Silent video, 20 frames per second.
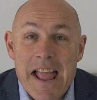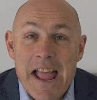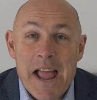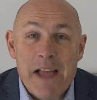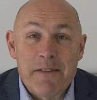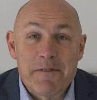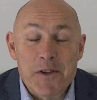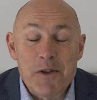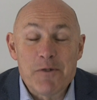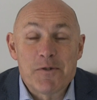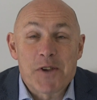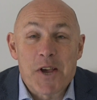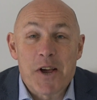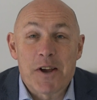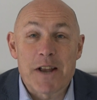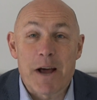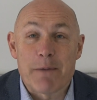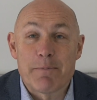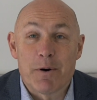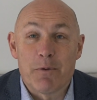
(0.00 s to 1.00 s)
if you turn
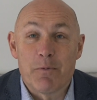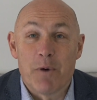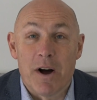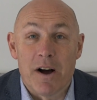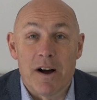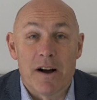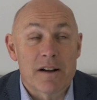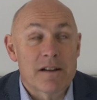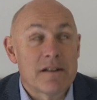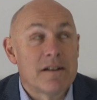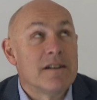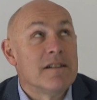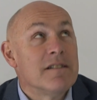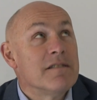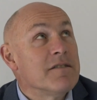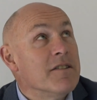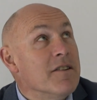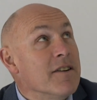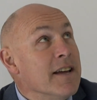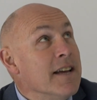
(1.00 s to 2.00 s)
up at work, oh,
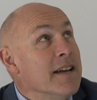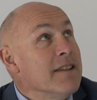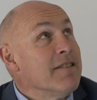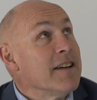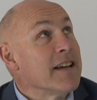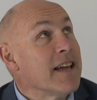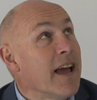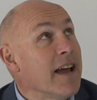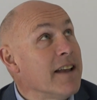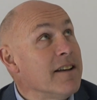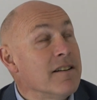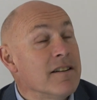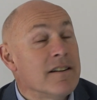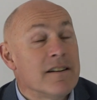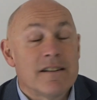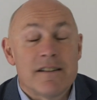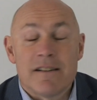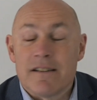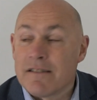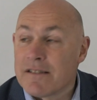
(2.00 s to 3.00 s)
not here again.
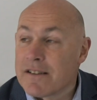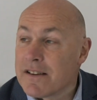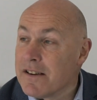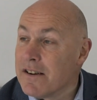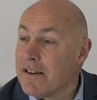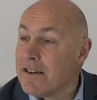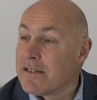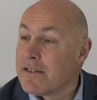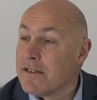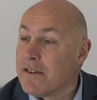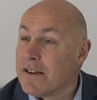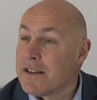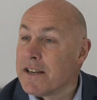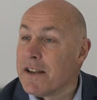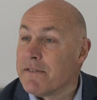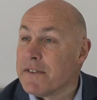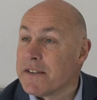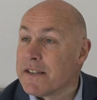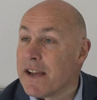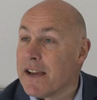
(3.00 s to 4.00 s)
Oh God, not
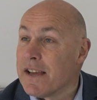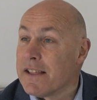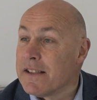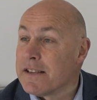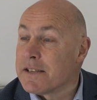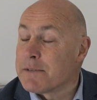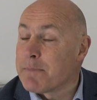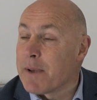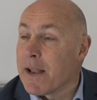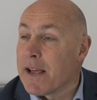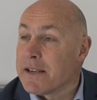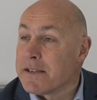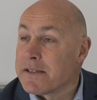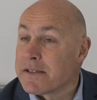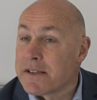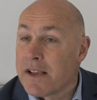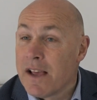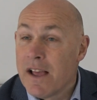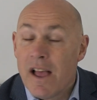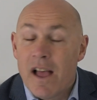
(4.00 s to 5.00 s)
another day at this
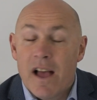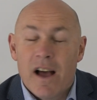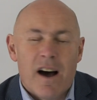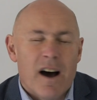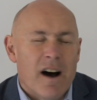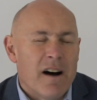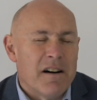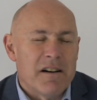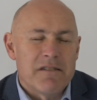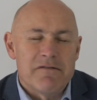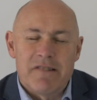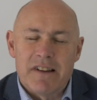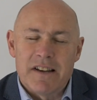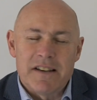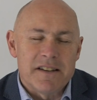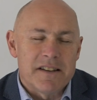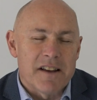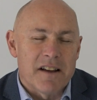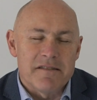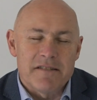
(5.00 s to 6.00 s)
place. Oh, I
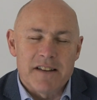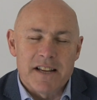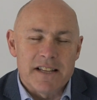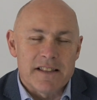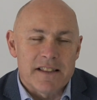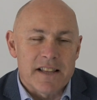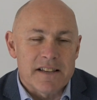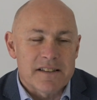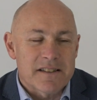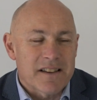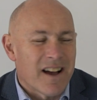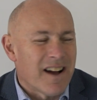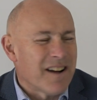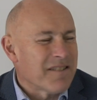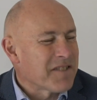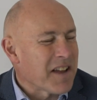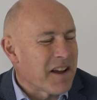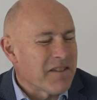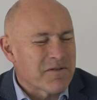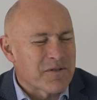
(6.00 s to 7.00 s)
really don't need this. Oh,
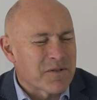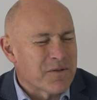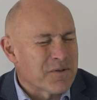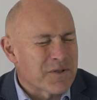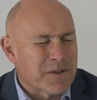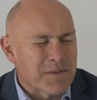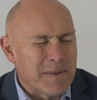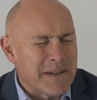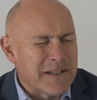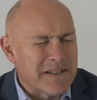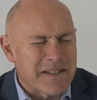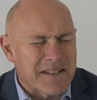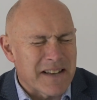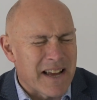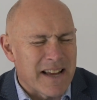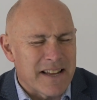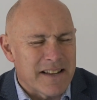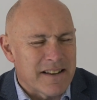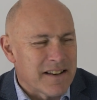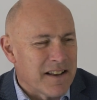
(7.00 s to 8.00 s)
don't talk to me
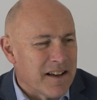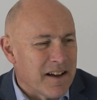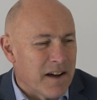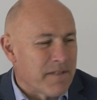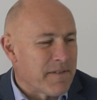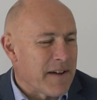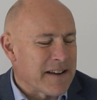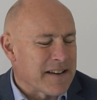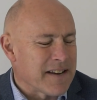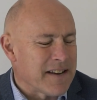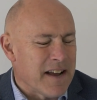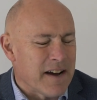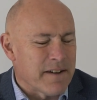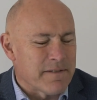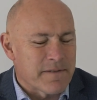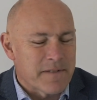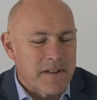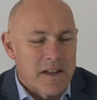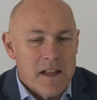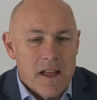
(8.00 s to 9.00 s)
today. Look, I've had
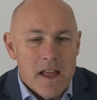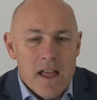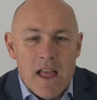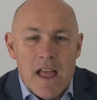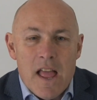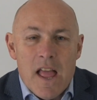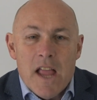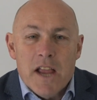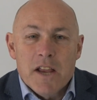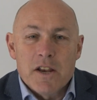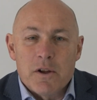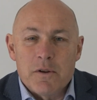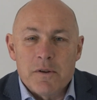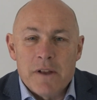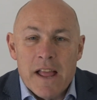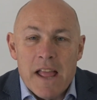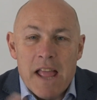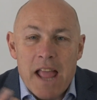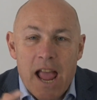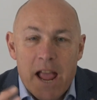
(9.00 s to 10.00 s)
enough. You know,
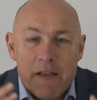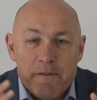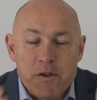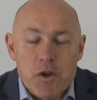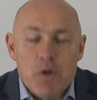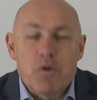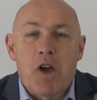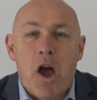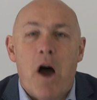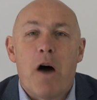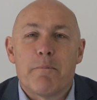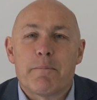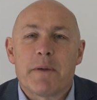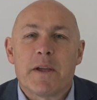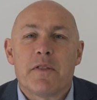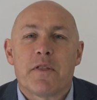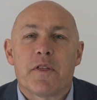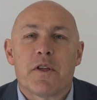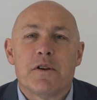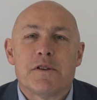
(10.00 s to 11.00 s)
if you can't be
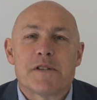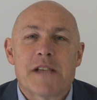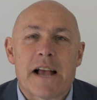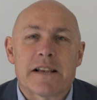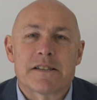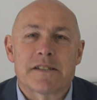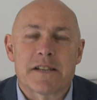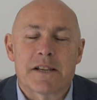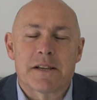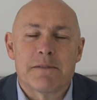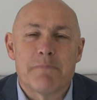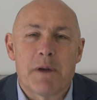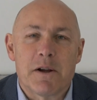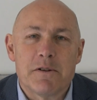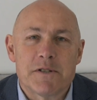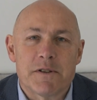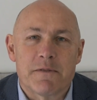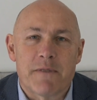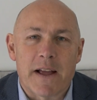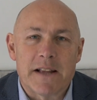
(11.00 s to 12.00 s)
enthusiastic and
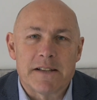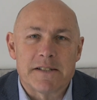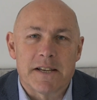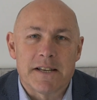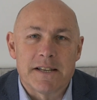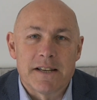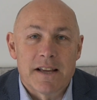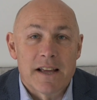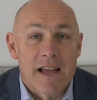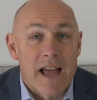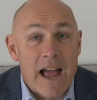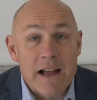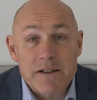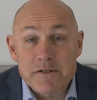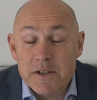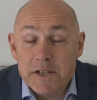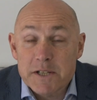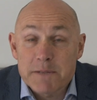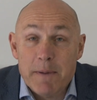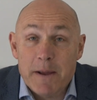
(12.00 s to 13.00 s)
motivated, how do
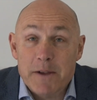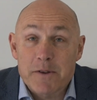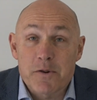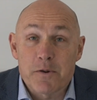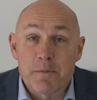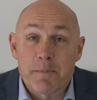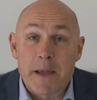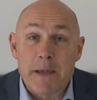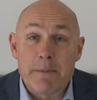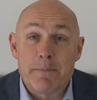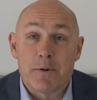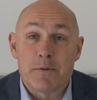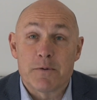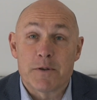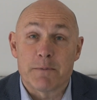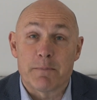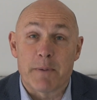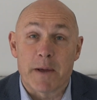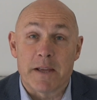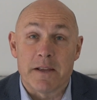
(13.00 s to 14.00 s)
you expect your people
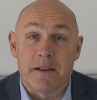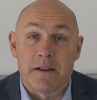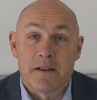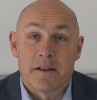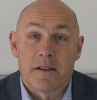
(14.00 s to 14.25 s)
to be?